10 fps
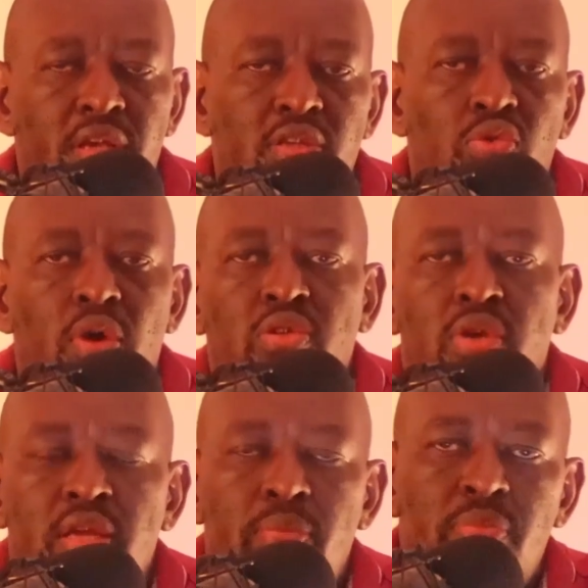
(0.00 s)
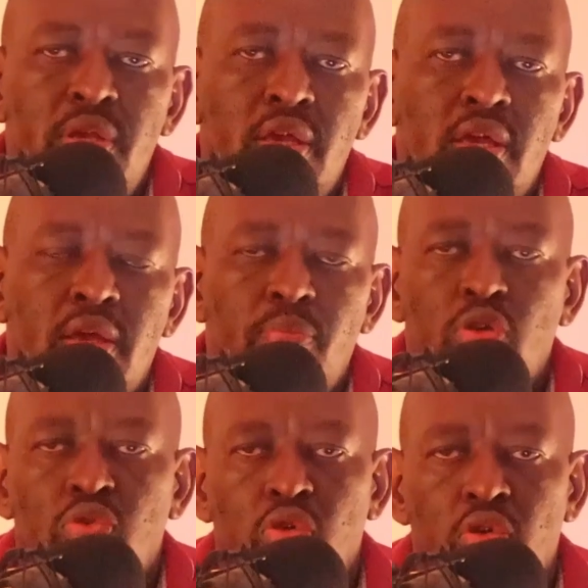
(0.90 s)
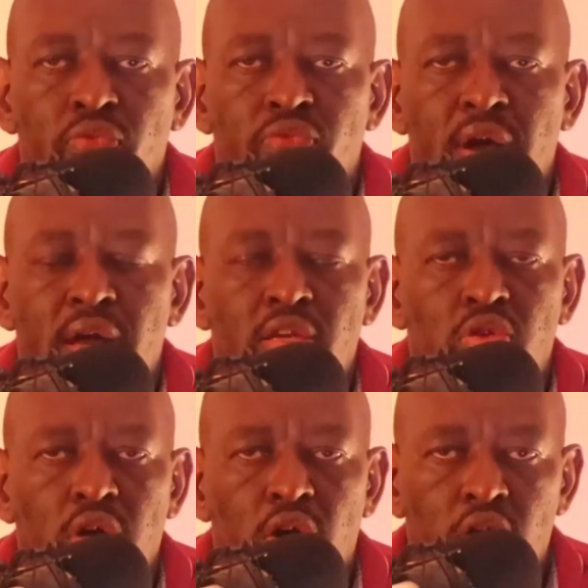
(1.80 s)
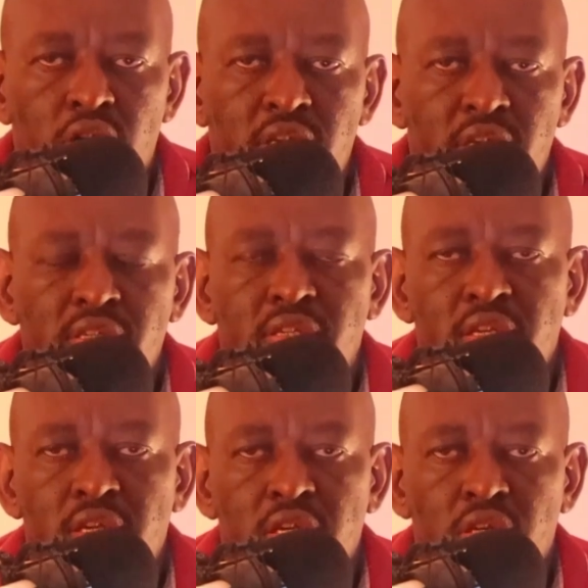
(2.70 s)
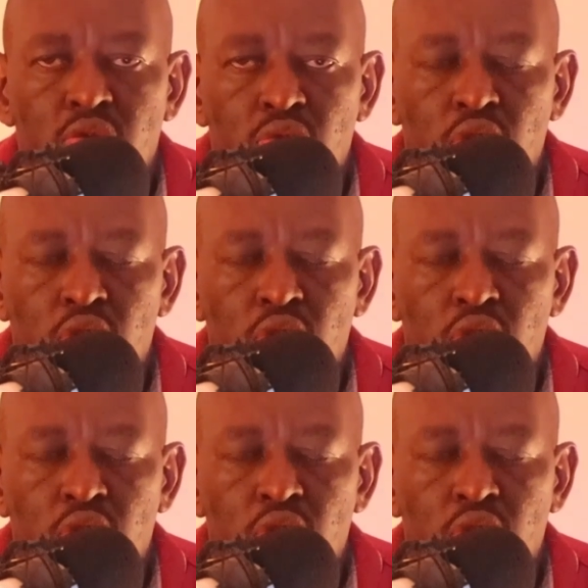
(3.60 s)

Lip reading: is to actually being able to convert your audience into